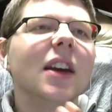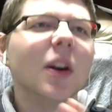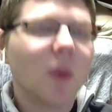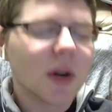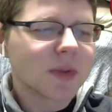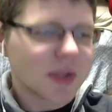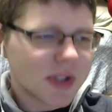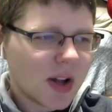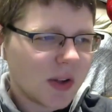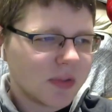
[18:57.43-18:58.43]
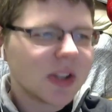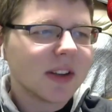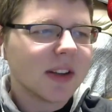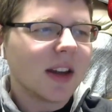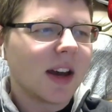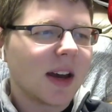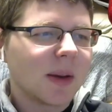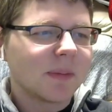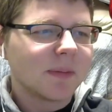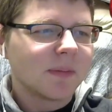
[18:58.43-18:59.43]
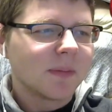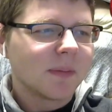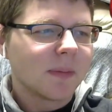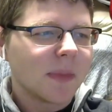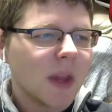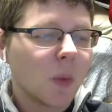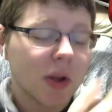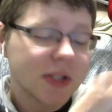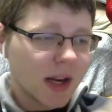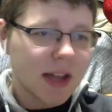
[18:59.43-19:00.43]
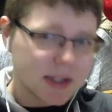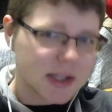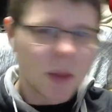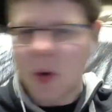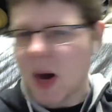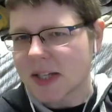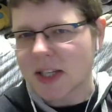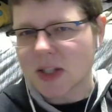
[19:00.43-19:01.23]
it was resolved. It wasn't at the time you asked this